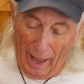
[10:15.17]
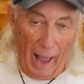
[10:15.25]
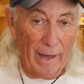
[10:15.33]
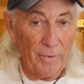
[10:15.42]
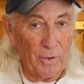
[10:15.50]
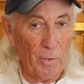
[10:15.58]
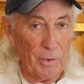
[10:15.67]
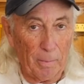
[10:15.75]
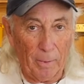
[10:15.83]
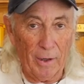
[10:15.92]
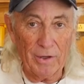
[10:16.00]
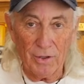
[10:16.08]
I don't know what the
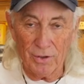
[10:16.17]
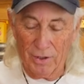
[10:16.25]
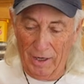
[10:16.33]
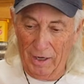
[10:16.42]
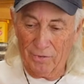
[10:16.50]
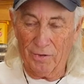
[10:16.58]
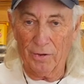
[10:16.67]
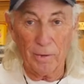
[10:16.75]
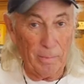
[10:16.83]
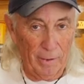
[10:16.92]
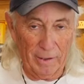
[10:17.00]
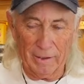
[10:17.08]
price is at Ace for
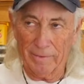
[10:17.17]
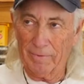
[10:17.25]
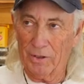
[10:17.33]
their bucket.